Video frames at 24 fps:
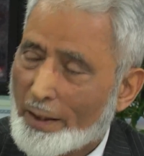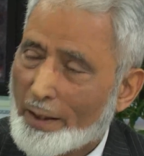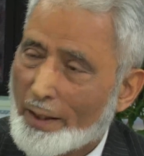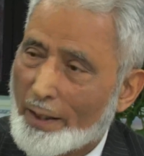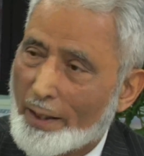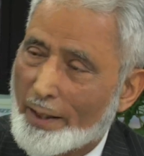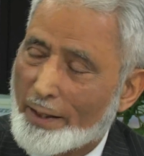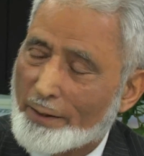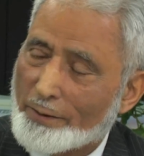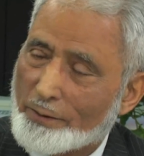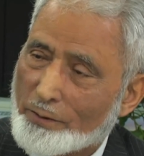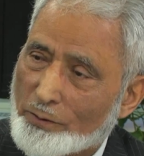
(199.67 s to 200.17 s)

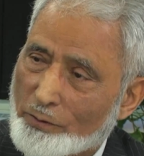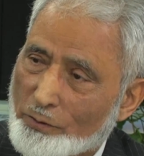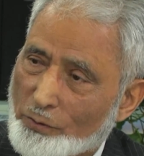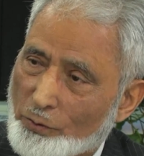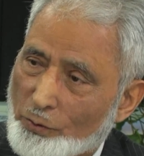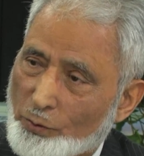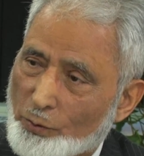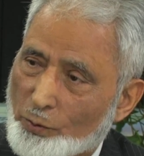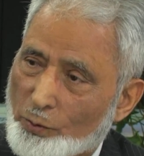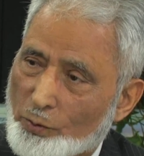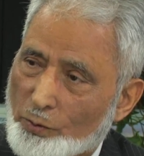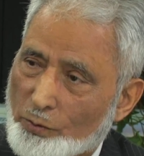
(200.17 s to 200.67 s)
and
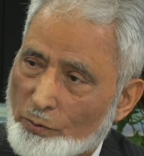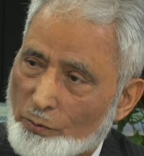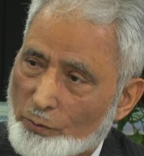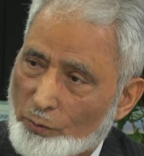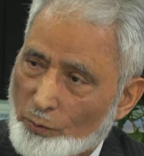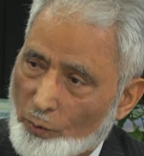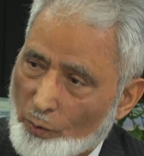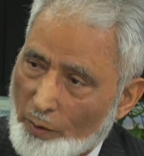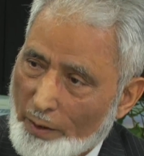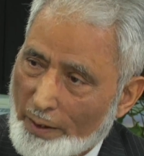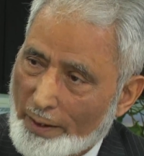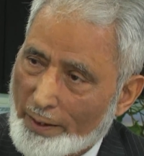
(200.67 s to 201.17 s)
you
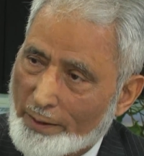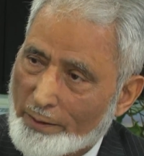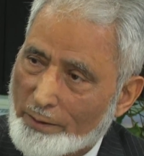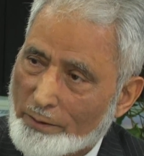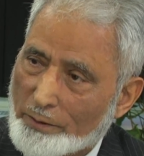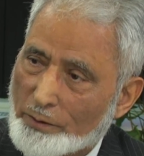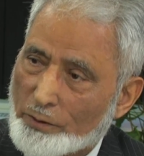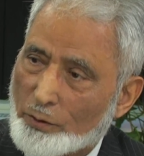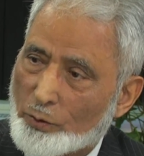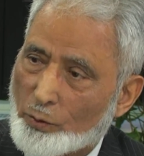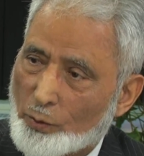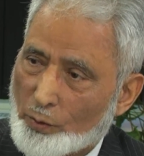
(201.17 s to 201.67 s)
look at
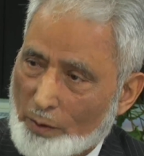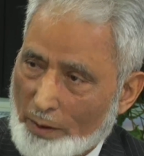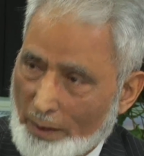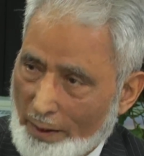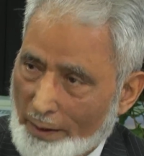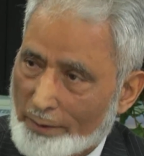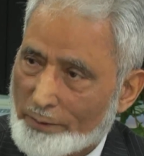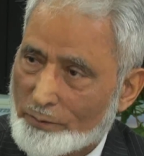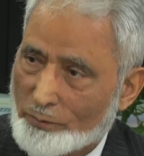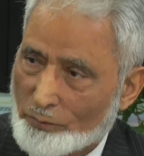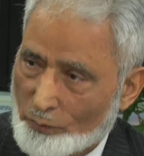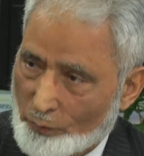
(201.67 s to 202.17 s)
the
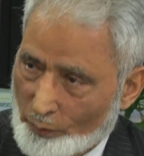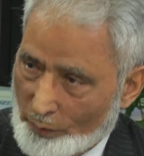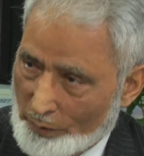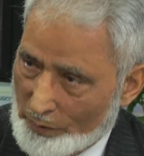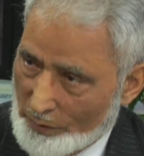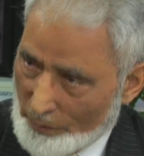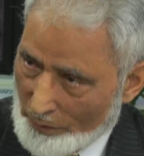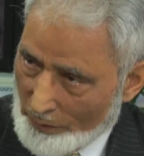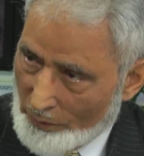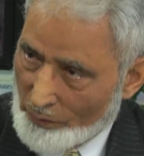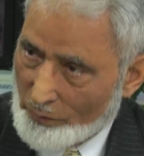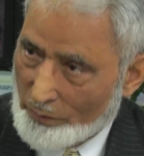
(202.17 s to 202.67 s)
Quran,
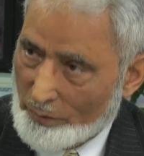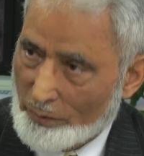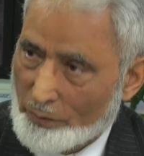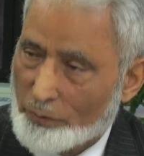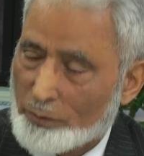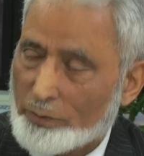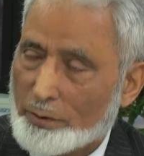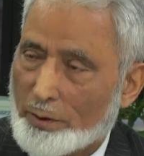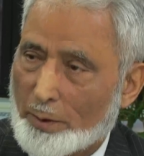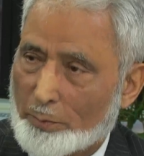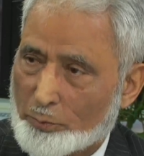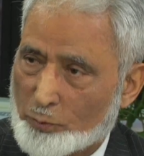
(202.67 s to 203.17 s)
which is the
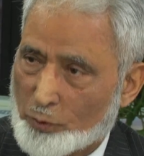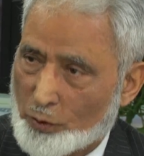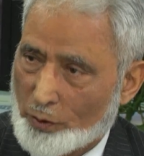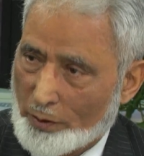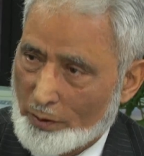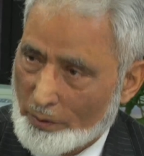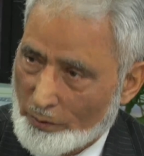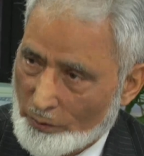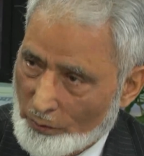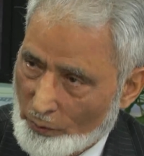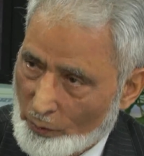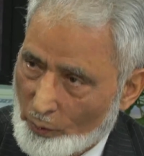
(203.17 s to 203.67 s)

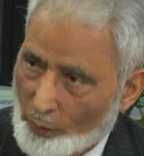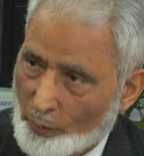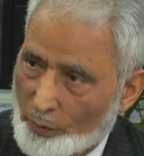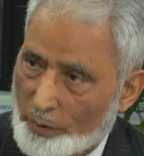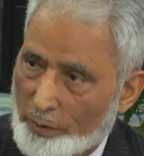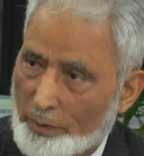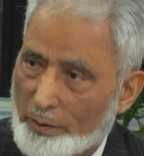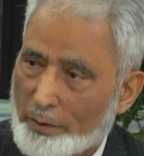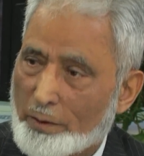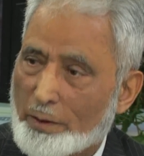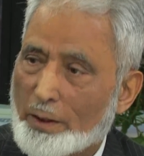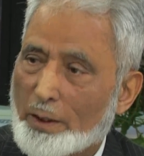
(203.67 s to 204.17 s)
scripture, the
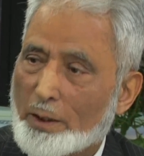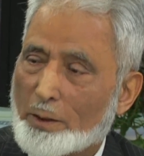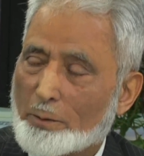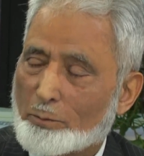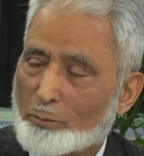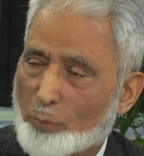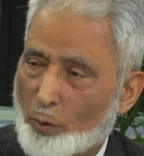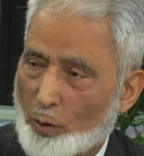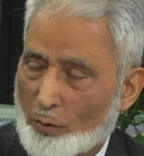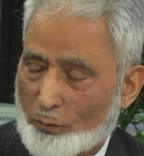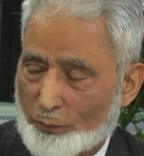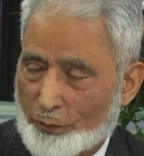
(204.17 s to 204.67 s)
holy
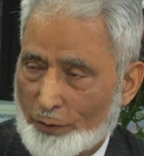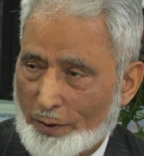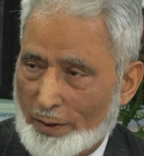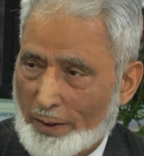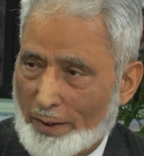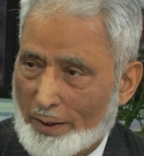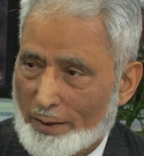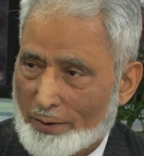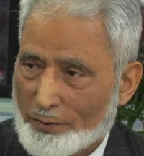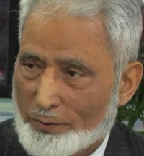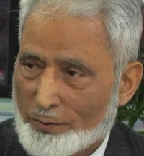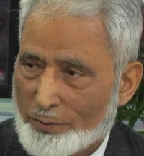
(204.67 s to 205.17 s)
book for
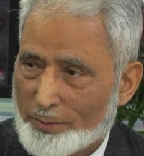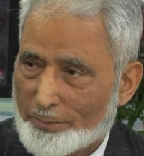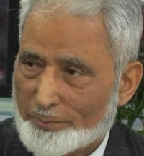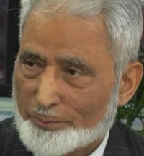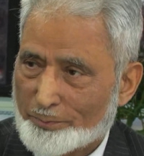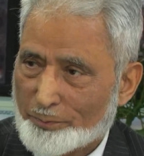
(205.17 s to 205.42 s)
us.